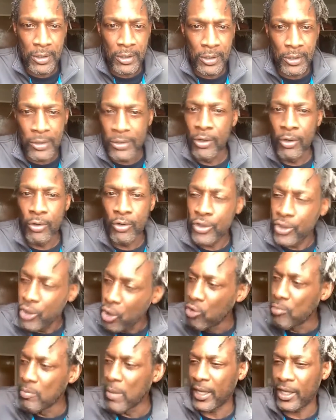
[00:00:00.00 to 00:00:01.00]
You know,
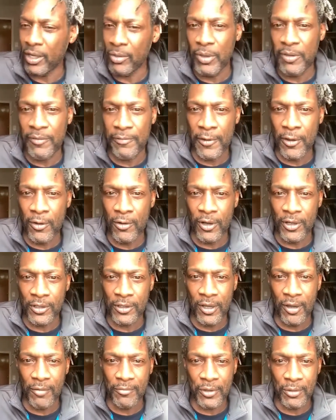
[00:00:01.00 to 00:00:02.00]
you making me feel
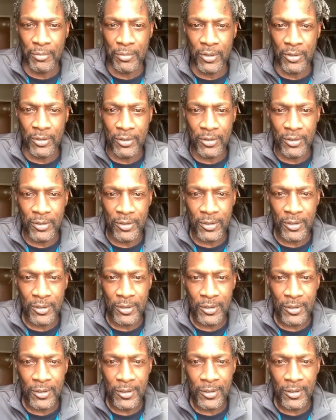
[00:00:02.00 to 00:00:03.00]
uncomfortable.
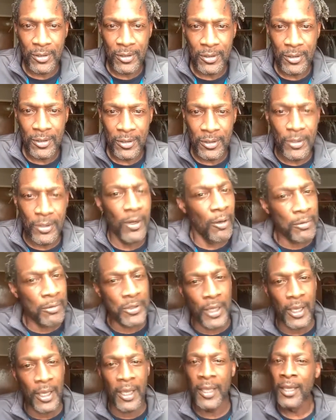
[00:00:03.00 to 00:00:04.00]
You know what
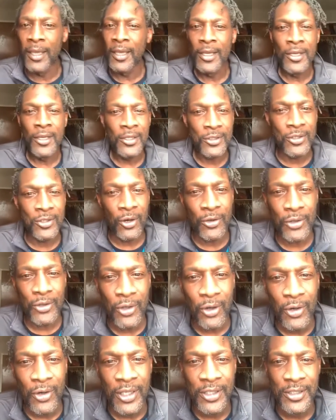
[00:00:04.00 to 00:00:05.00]
I'm saying? So, you
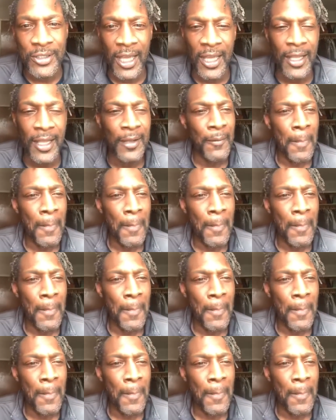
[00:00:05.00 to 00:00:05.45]
know, it's like,